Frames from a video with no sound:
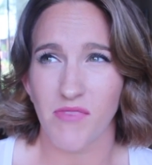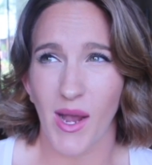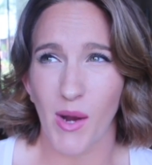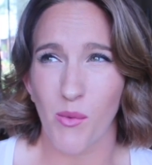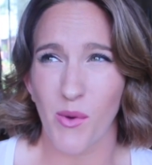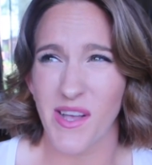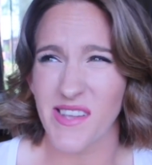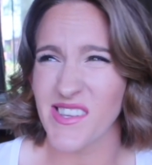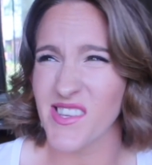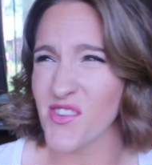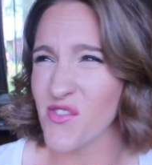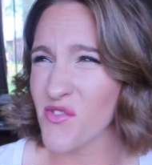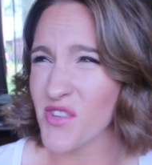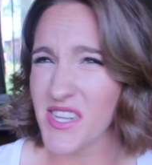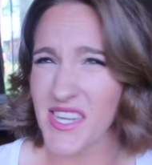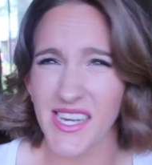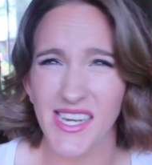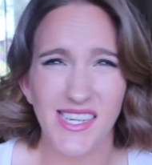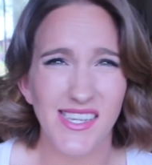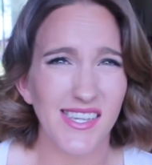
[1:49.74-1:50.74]
I wasn't
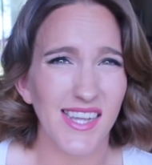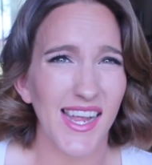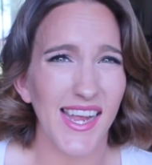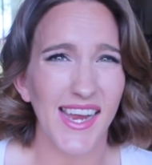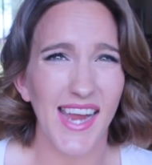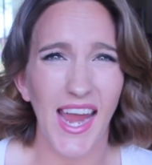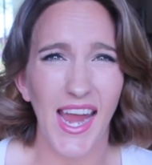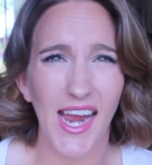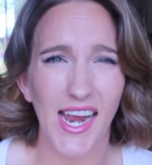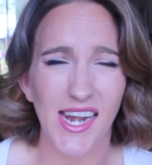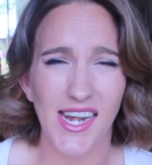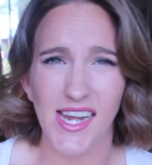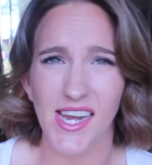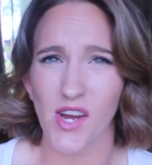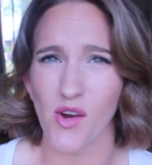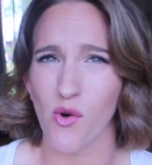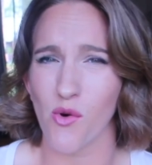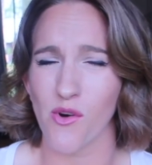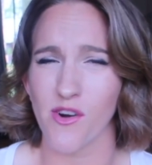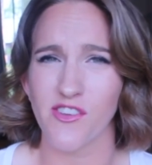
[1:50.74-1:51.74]
really into like
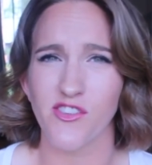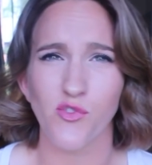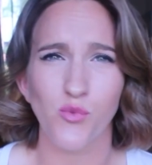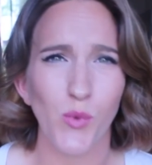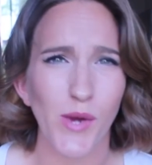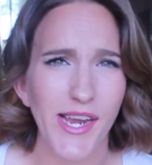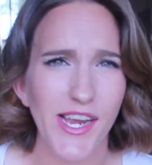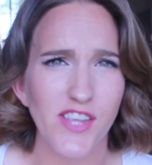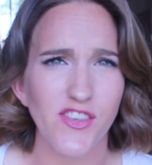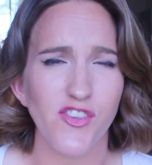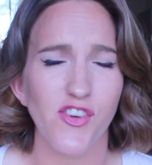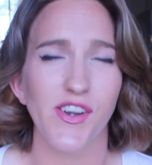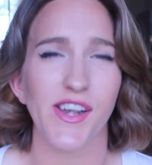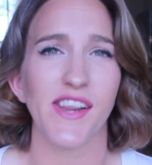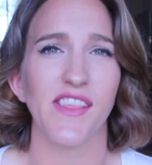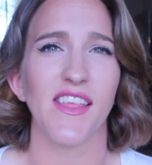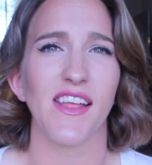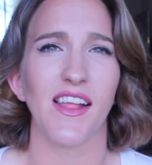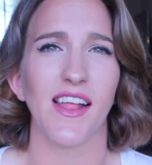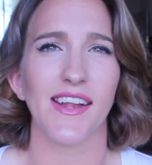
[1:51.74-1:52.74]
candy or sweets or
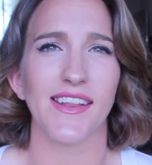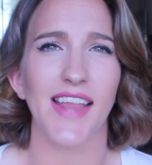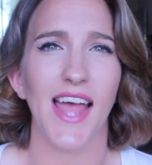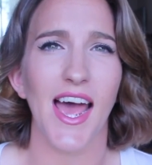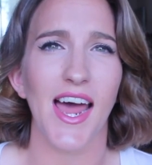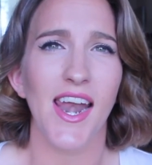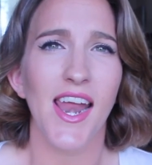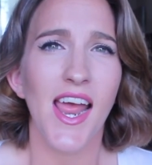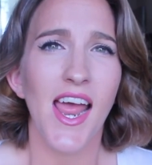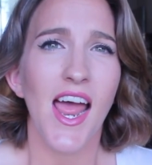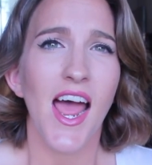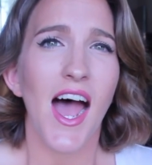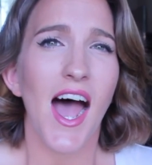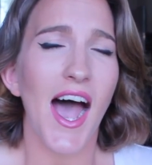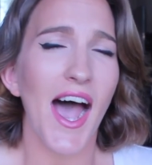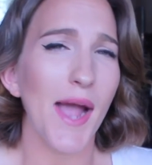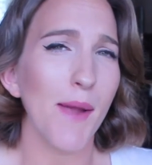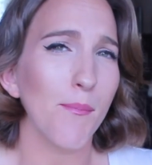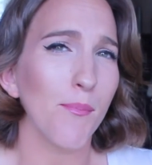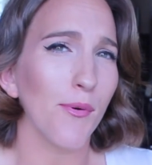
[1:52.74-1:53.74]
anything like that.
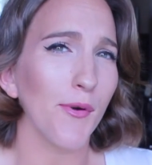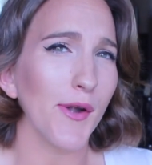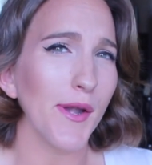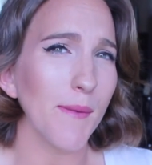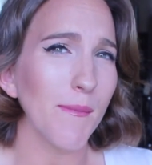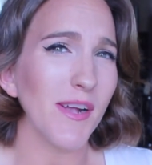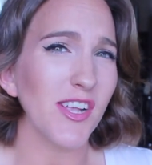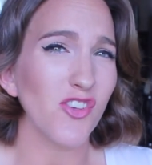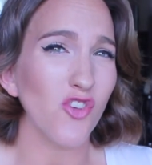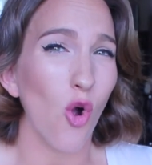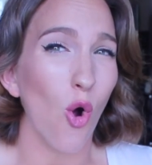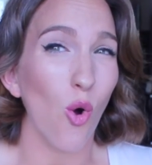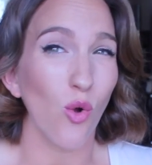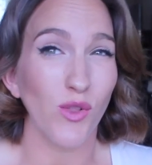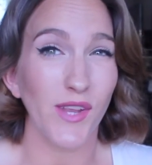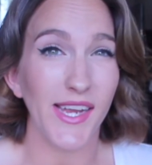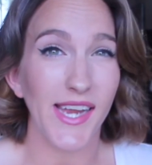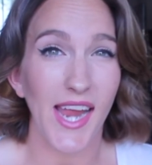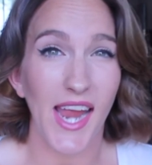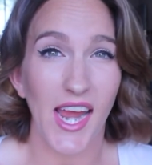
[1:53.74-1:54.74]
I pretty much
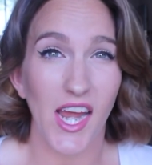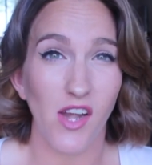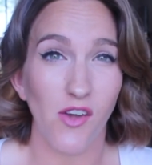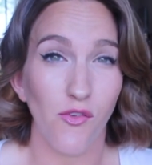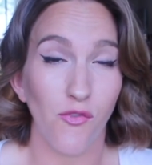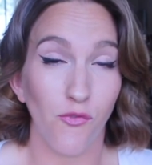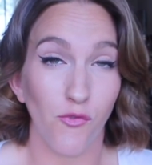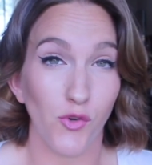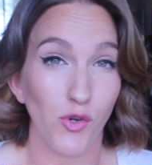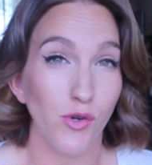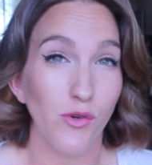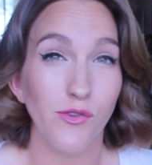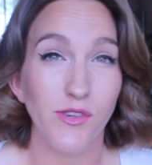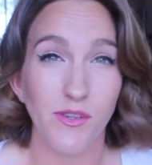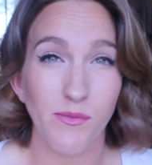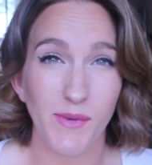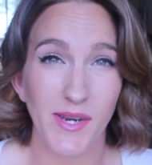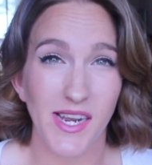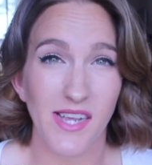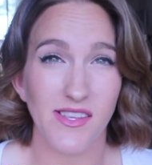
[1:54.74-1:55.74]
only ate
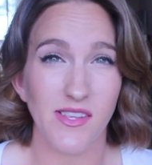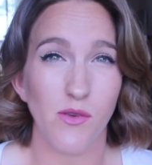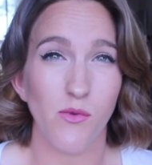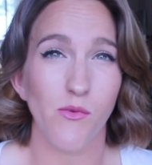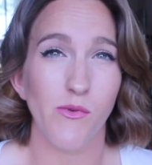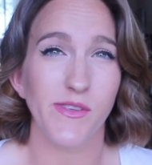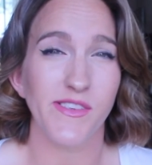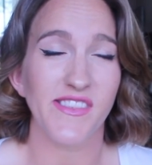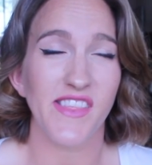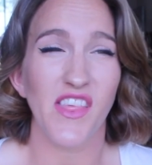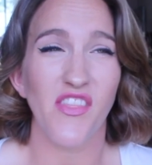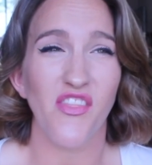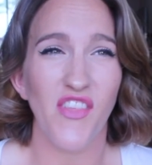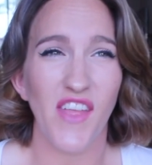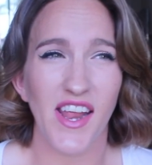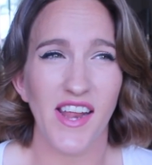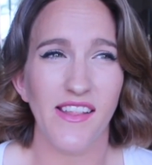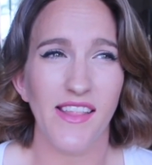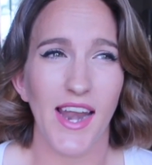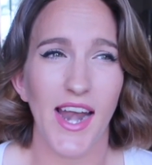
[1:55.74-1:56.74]
fruit because it was the
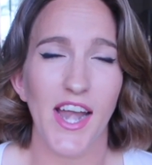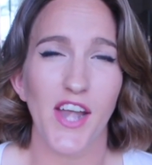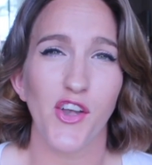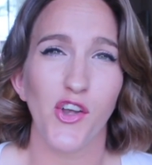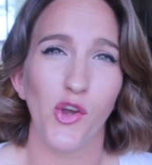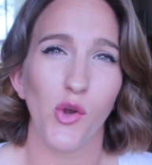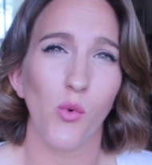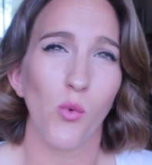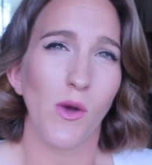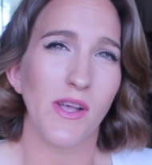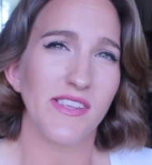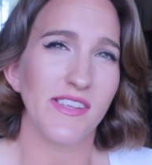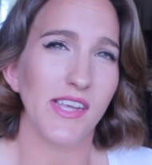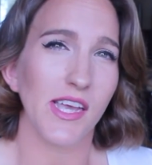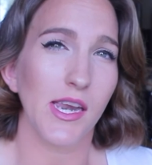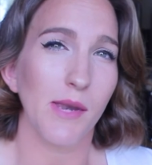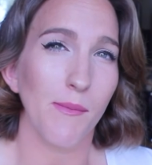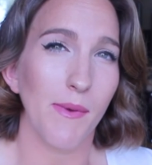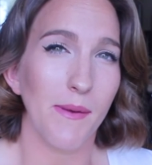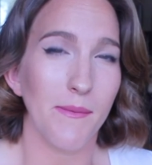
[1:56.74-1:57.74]
thing that I knew wasn't
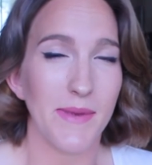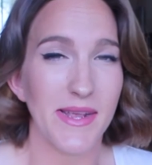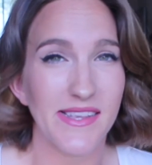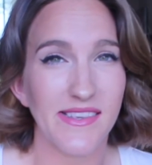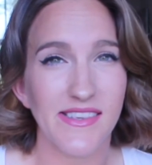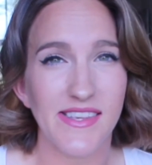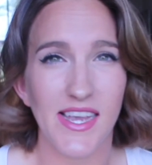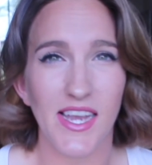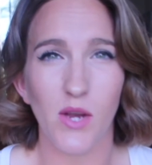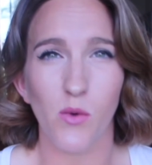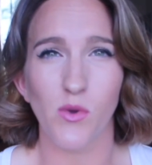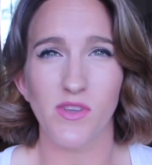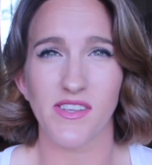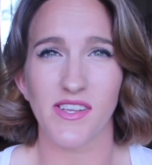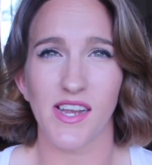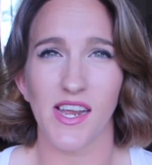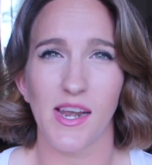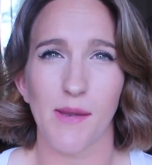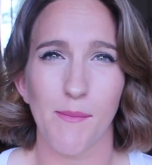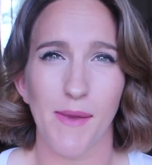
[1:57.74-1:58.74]
gonna make me sick,
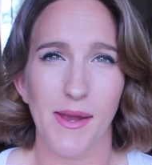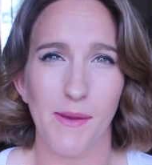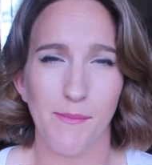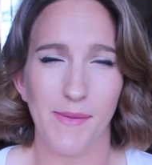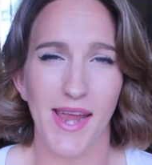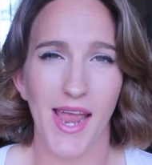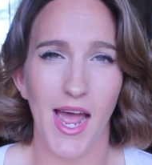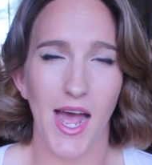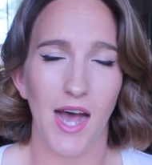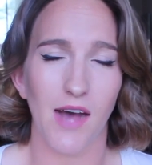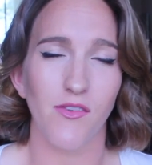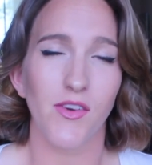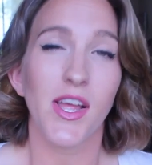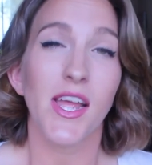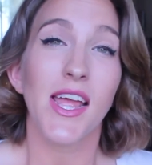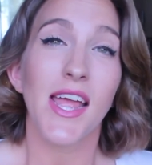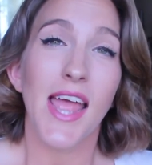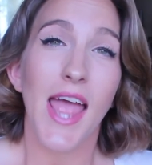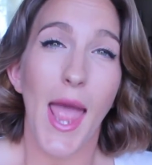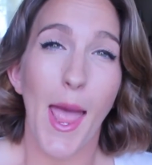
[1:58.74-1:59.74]
wasn't gonna make me have
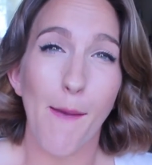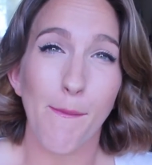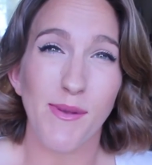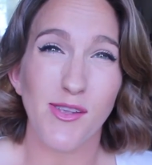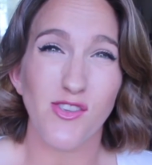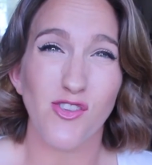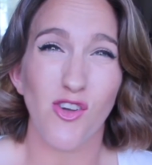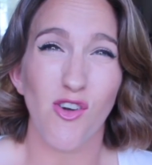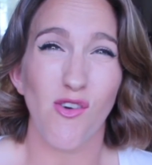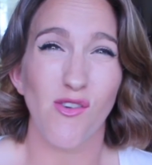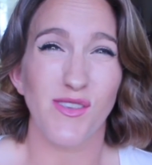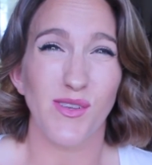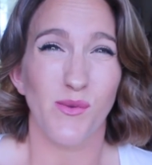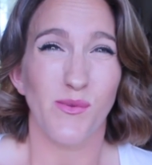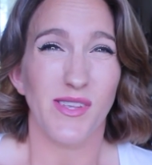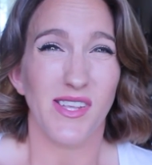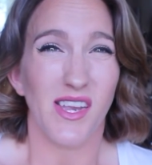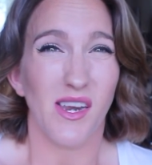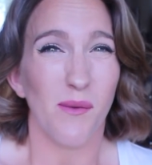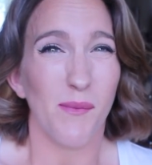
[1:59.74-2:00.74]
episodes, I
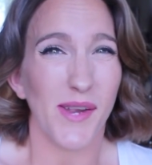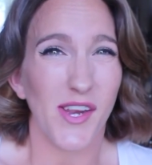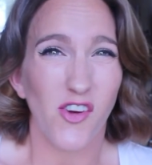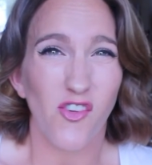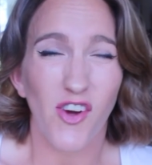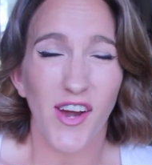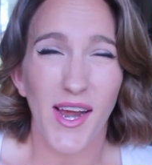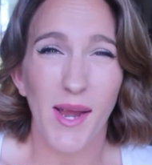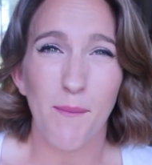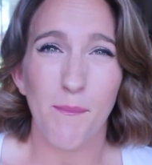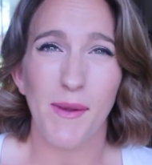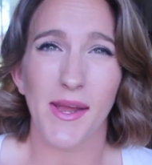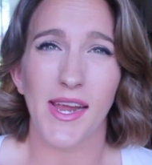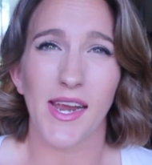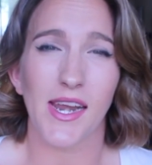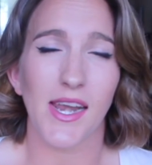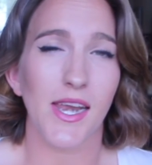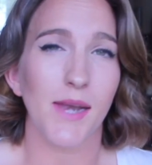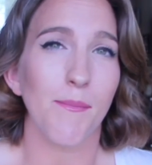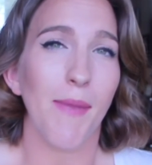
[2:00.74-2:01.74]
wasn't gonna be
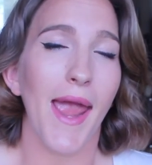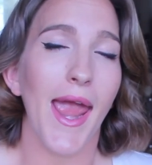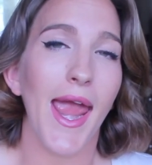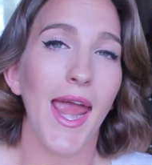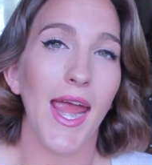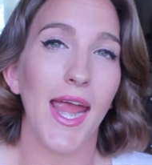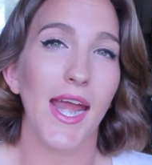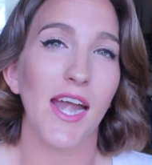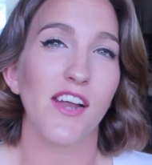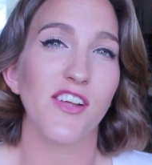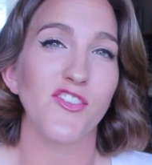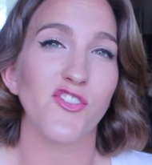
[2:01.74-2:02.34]
cramping and in pain.